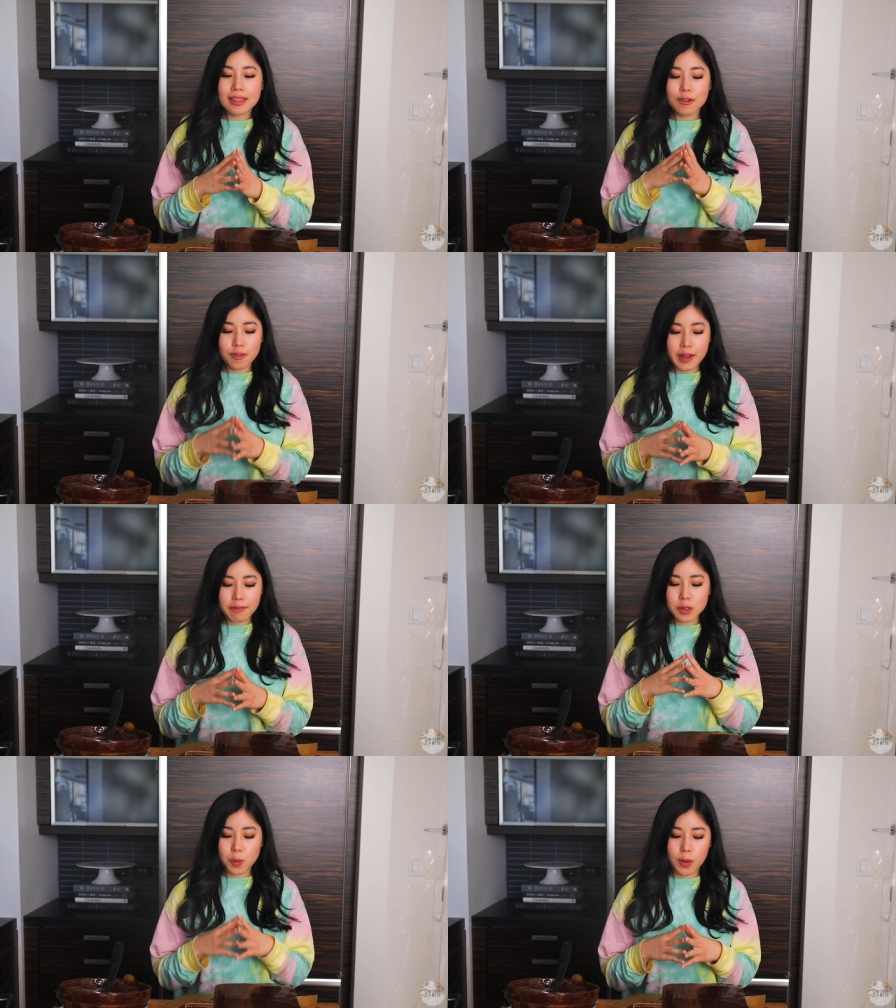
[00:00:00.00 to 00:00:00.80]
the
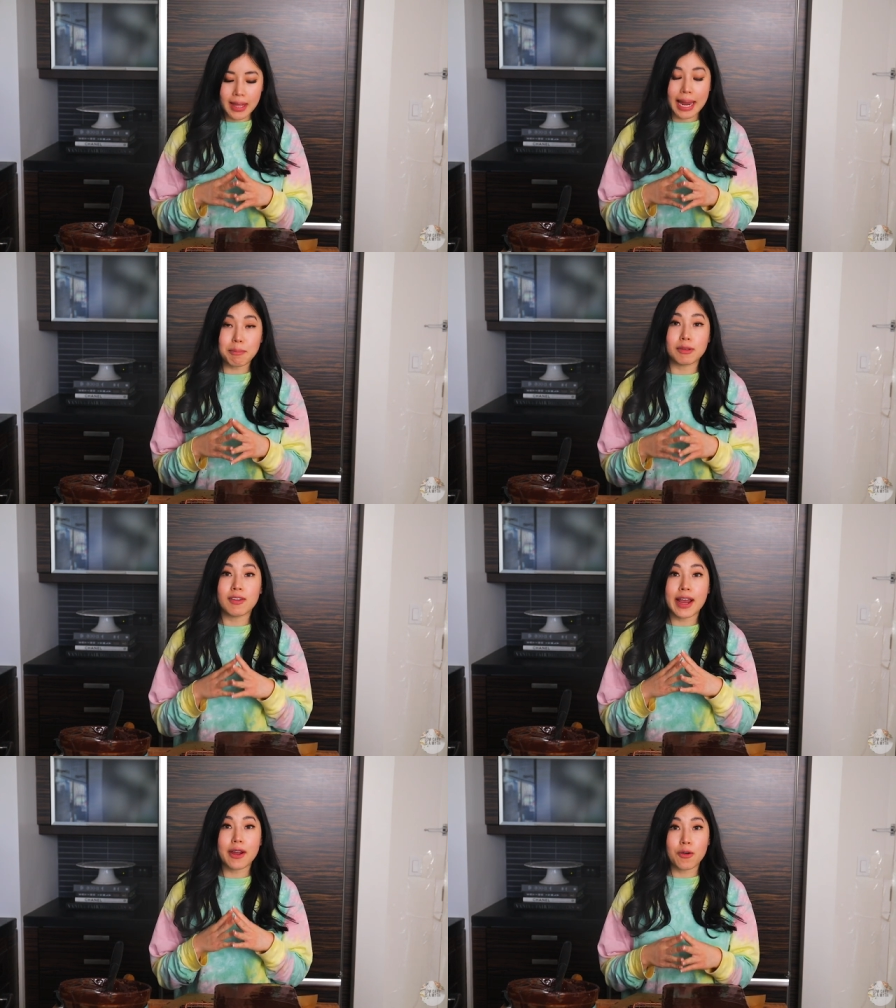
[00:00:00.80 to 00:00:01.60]
flavors will
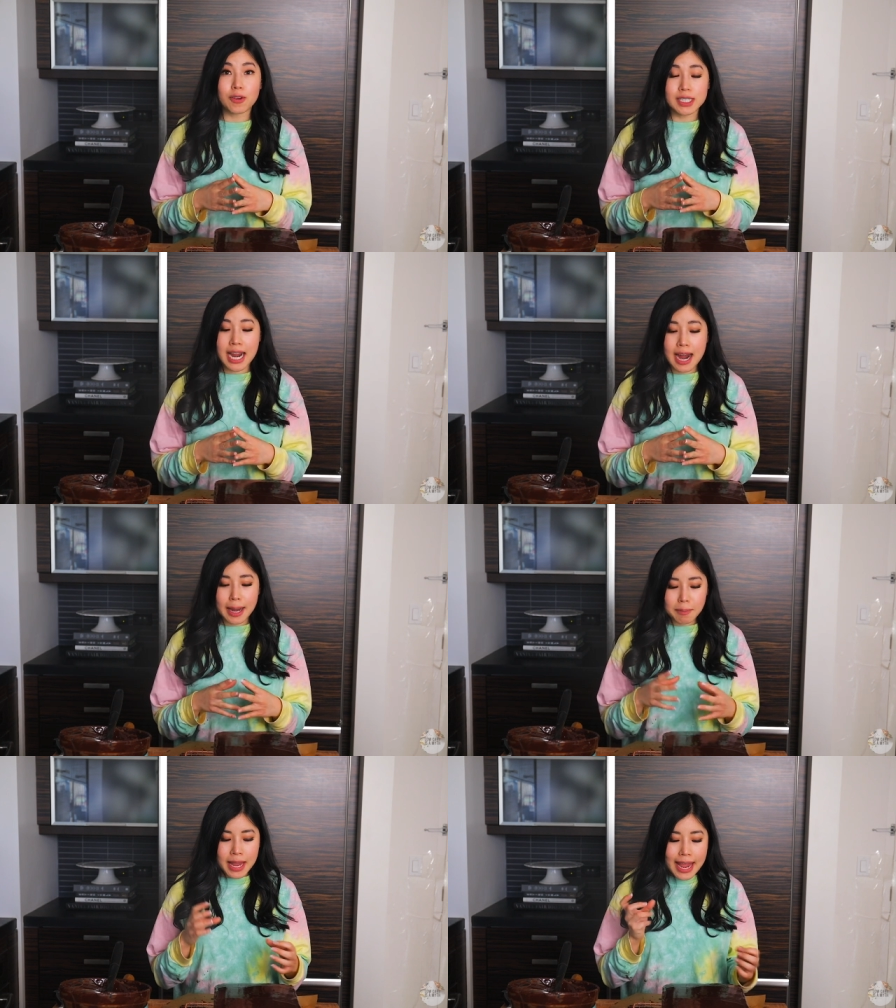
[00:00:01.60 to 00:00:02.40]
amplify over
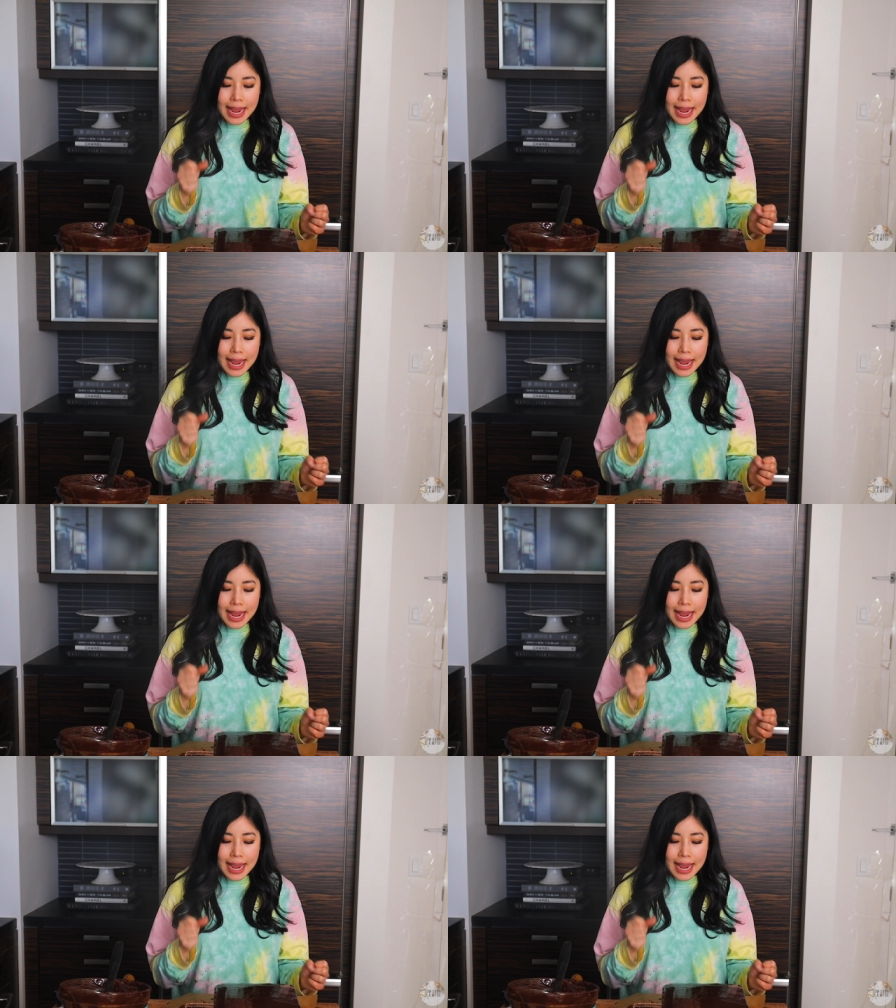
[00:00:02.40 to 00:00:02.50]
time.